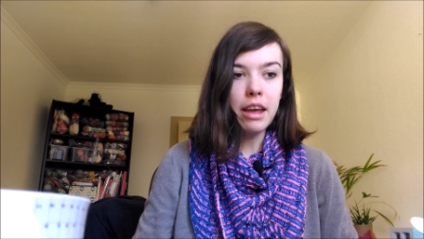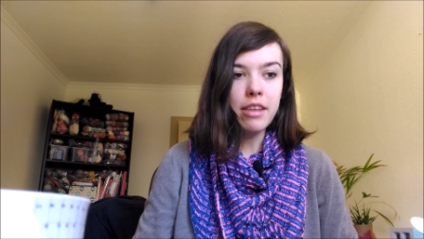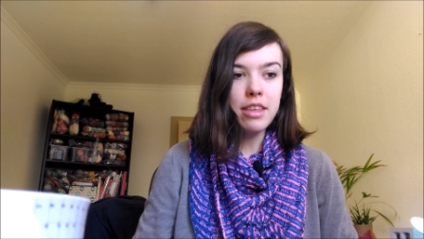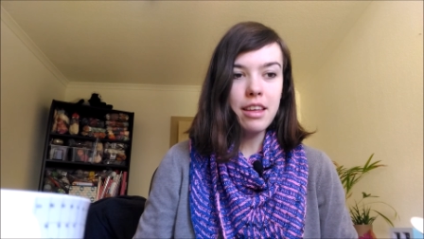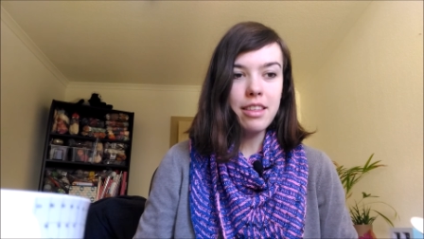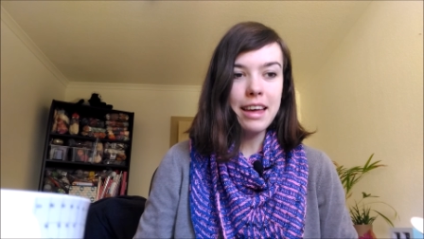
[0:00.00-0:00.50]
I
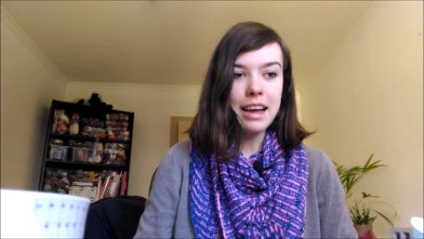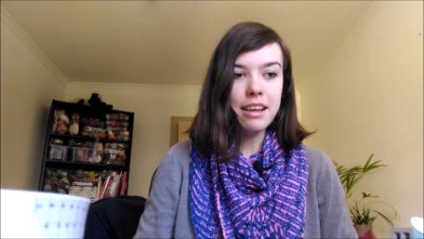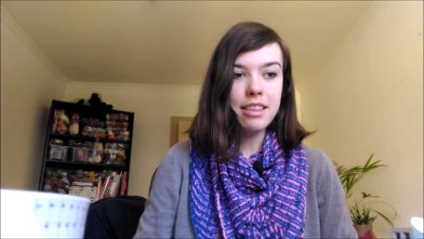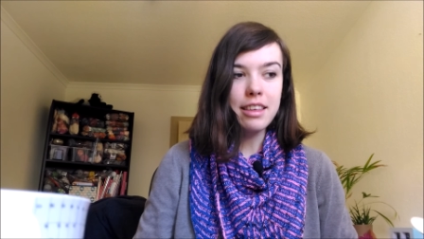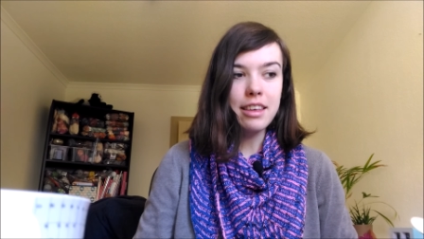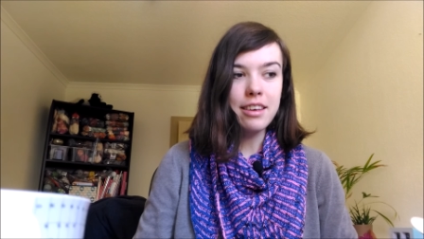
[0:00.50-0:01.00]
think they
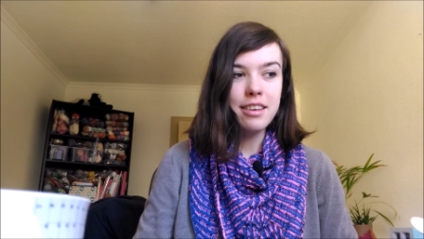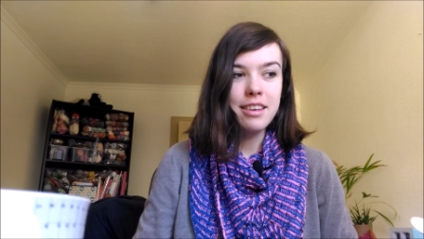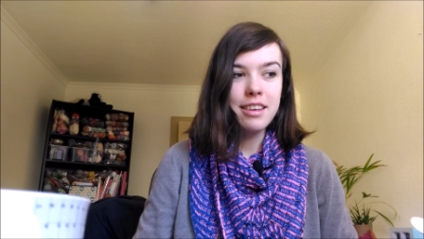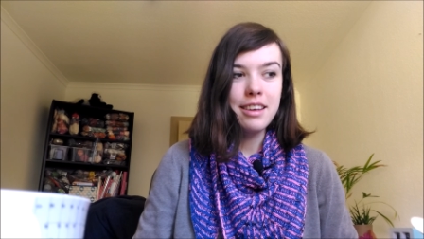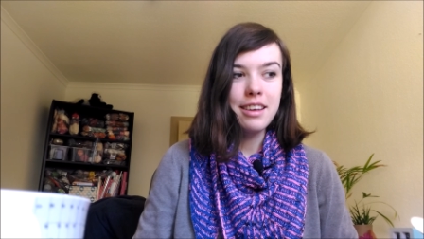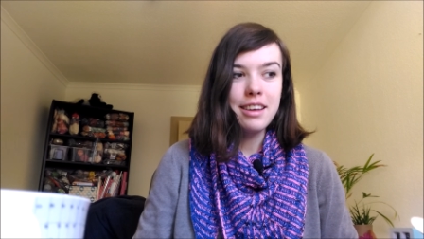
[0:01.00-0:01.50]
actually
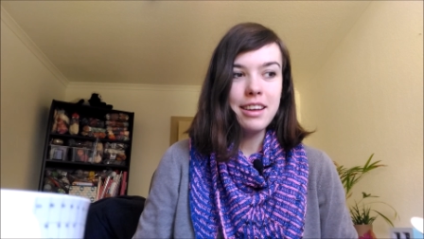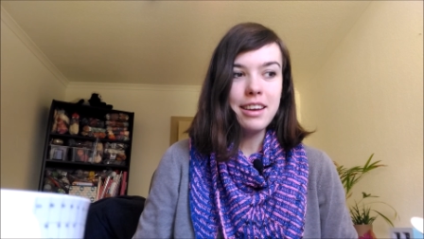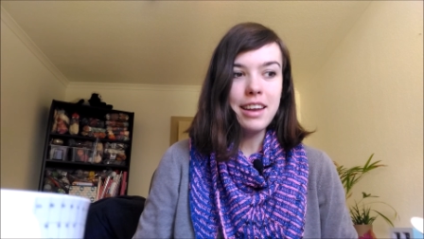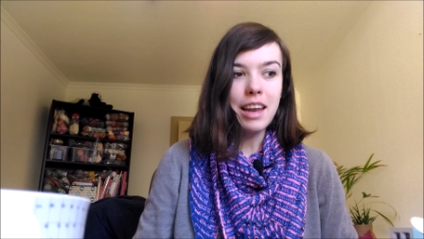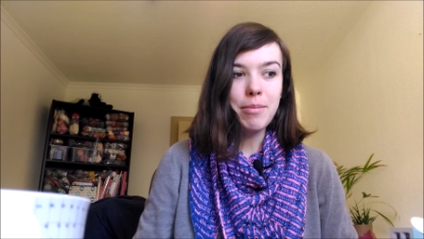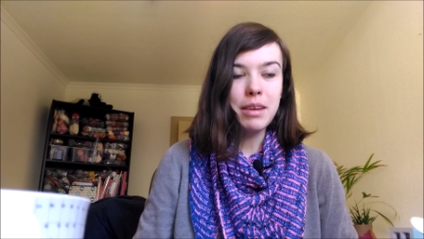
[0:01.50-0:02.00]

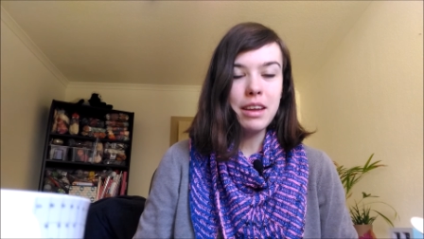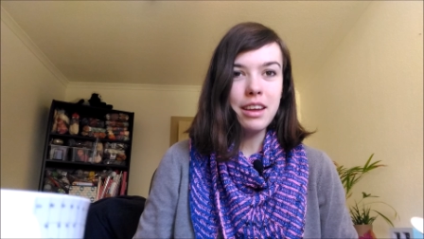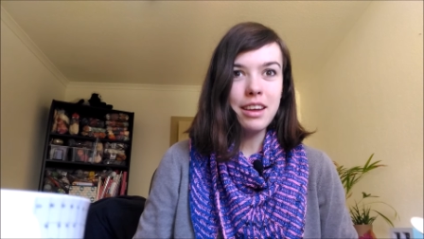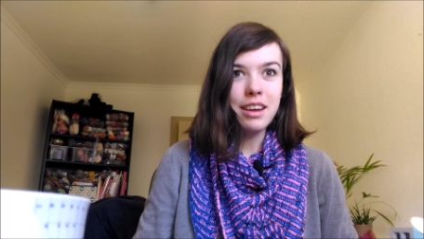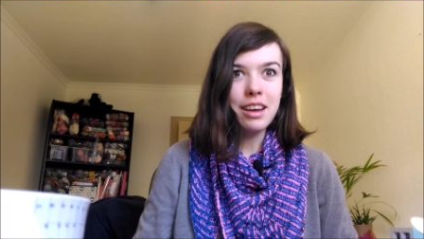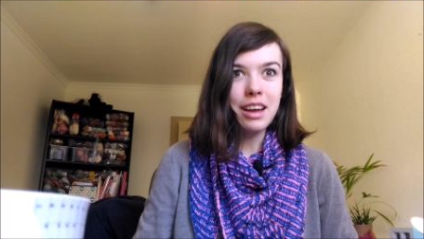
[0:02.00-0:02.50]
let
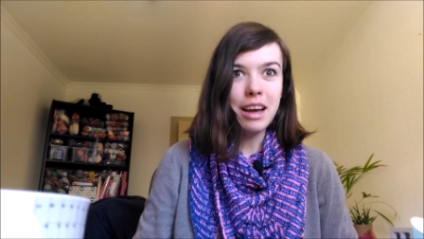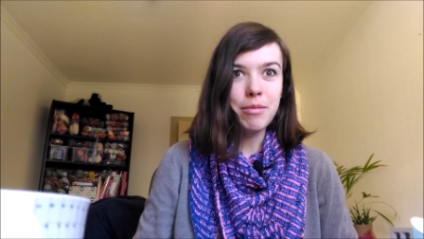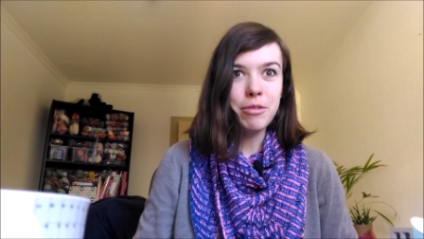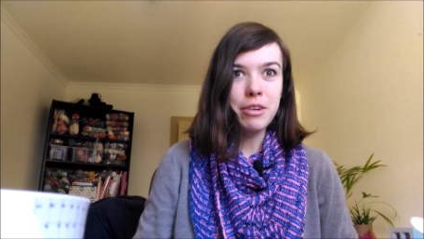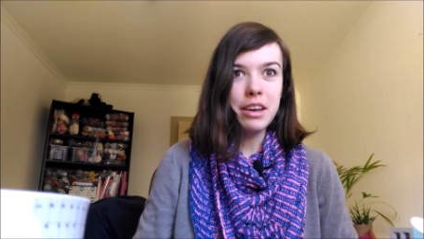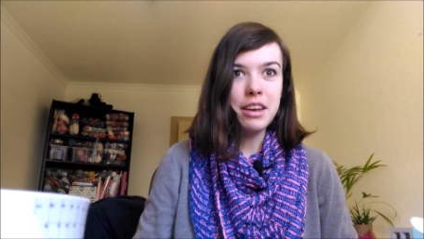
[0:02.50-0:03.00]
me come
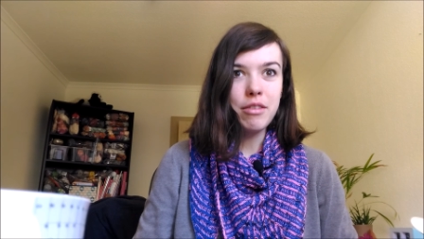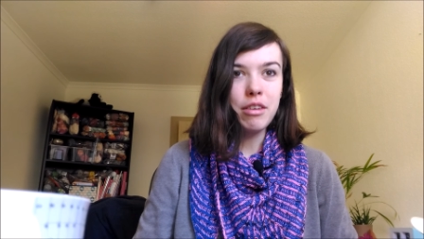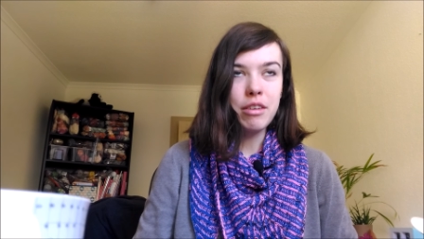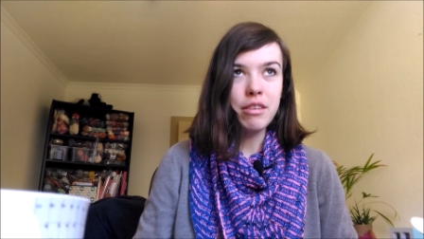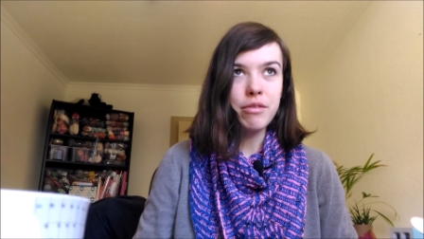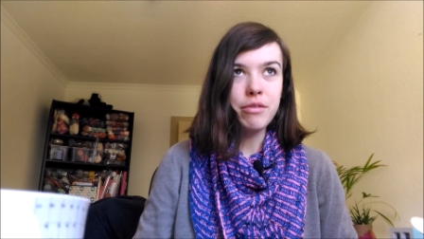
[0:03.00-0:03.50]
for an interview
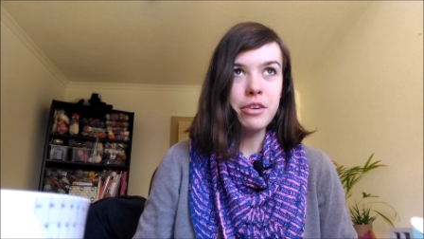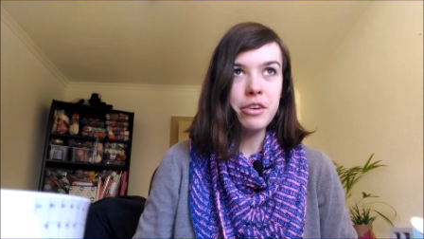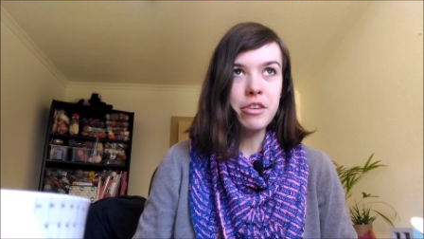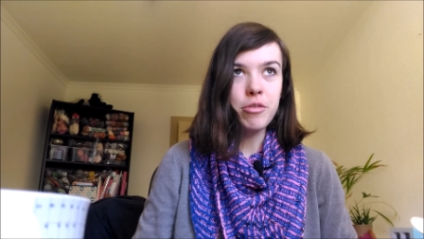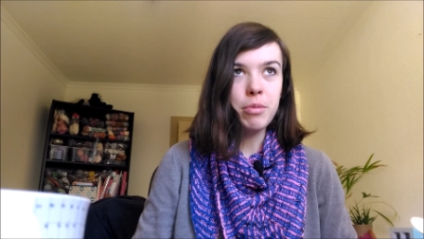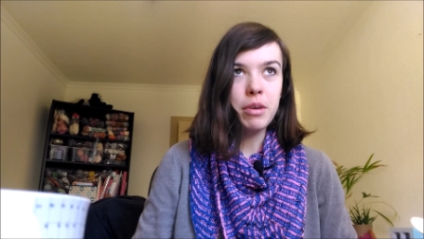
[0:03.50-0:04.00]
in
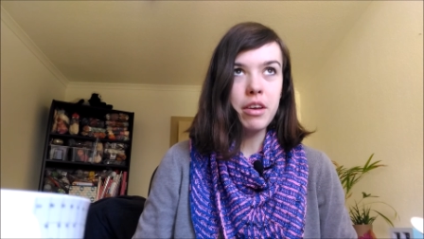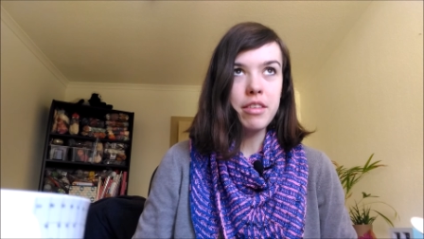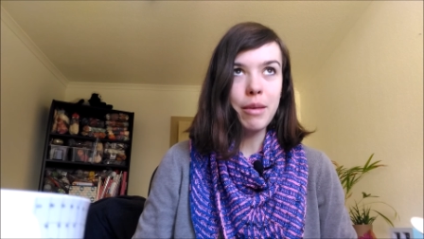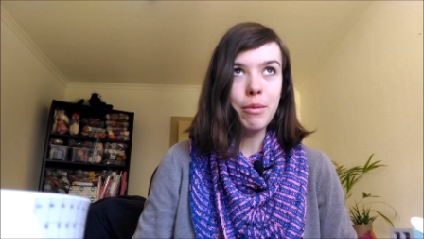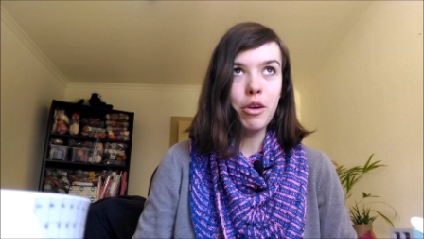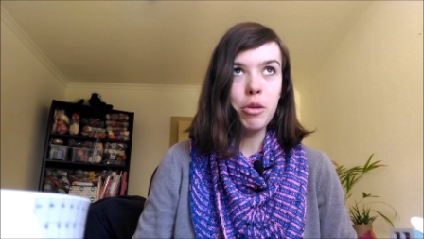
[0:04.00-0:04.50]
first because
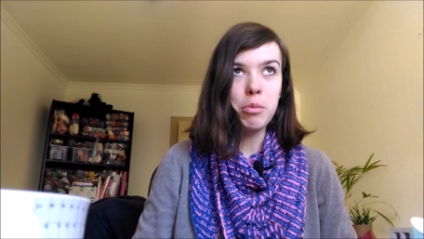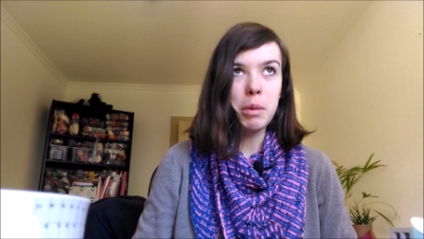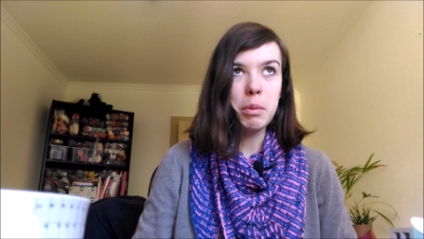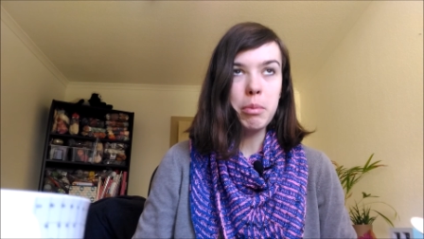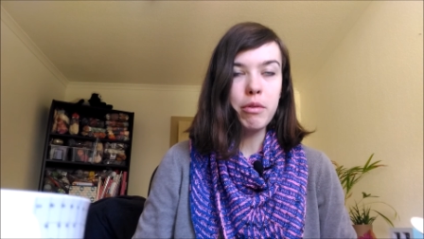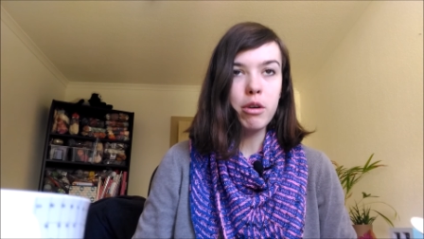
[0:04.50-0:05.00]
they wanted to meet
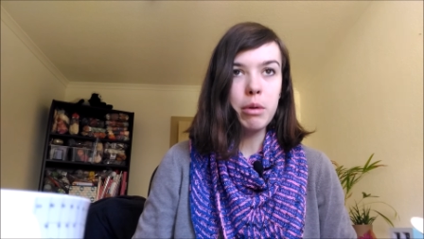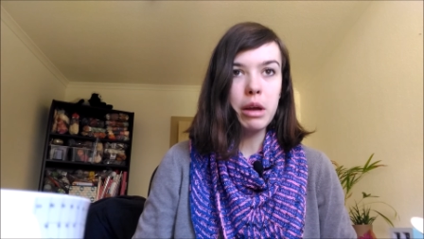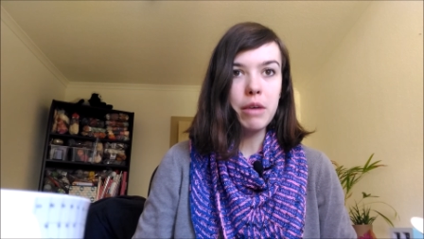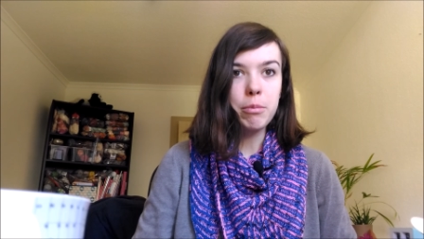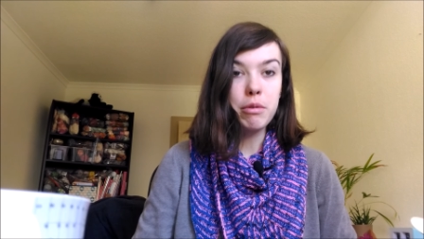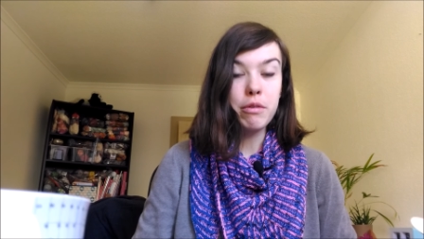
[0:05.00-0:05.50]
me before we,
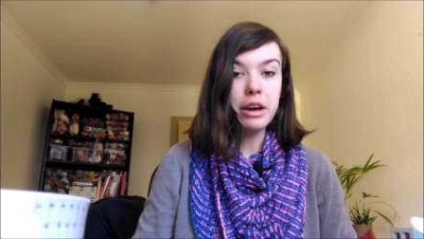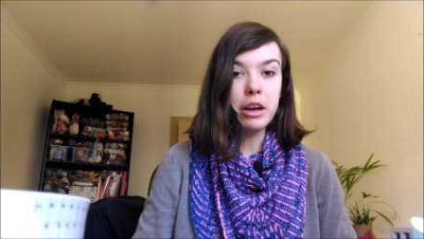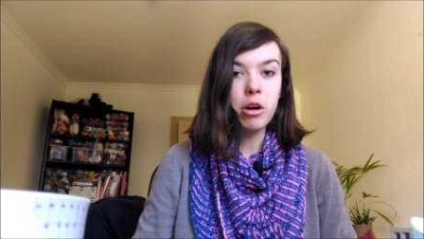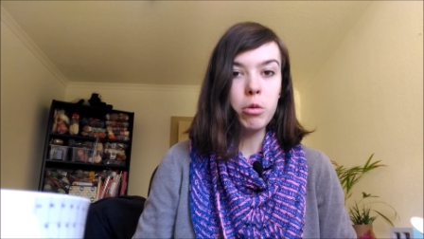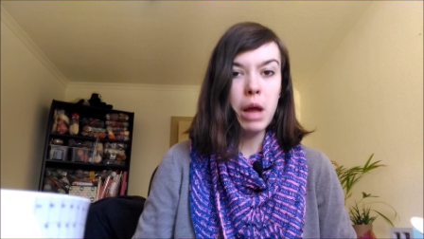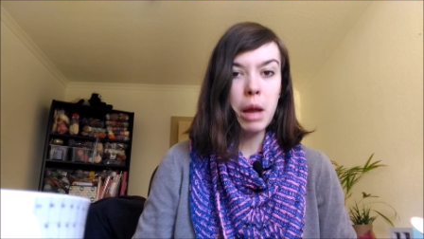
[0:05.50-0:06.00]
before I
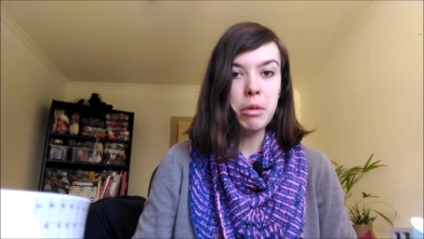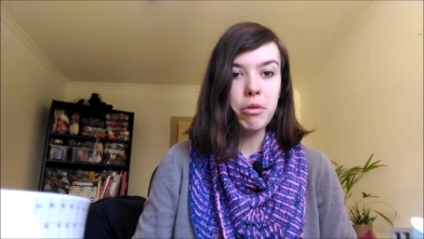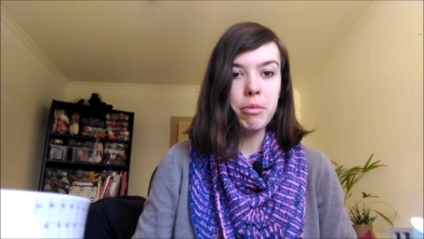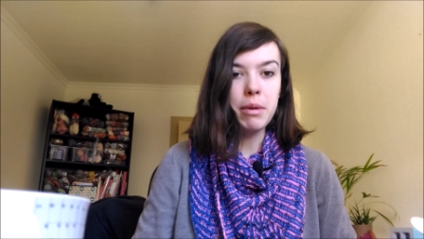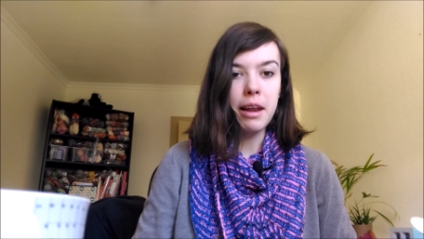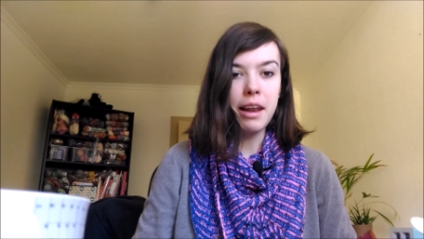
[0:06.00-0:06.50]
go away, which
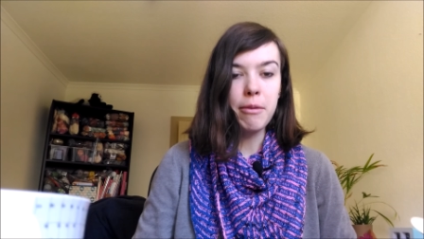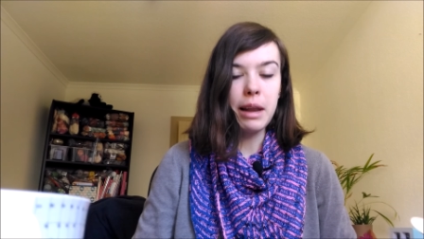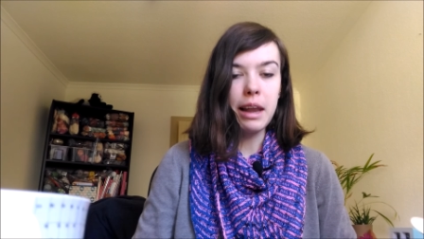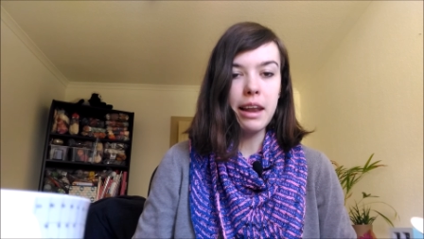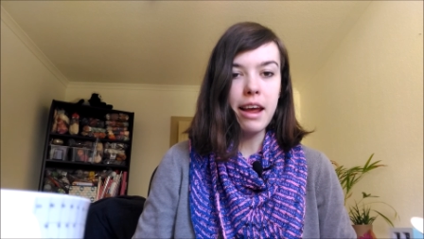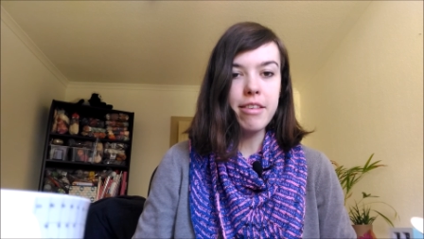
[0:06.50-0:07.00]
was really
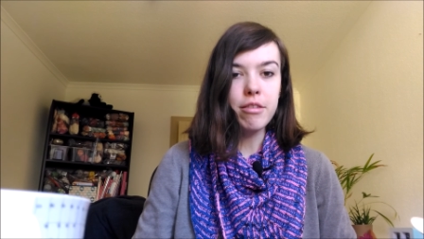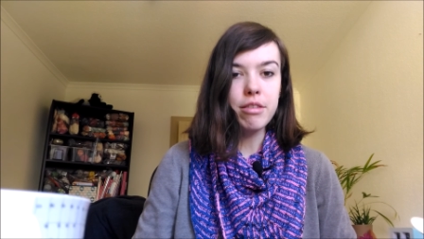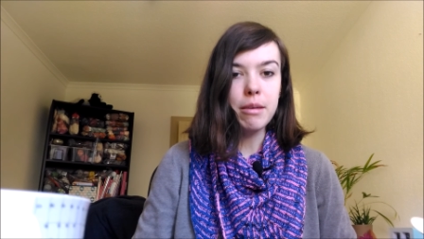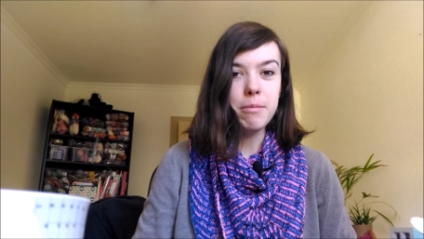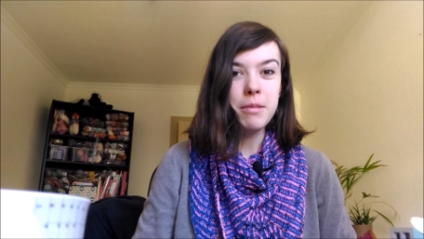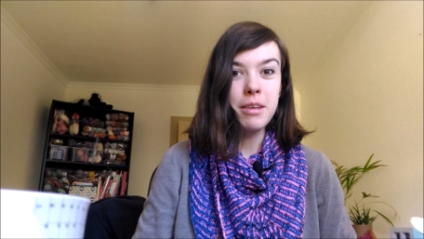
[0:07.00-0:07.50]
really nice of
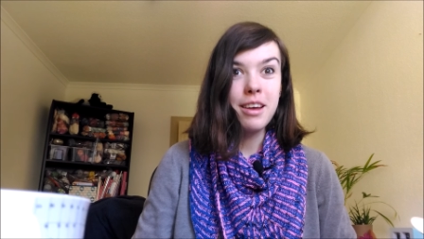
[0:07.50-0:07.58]
them.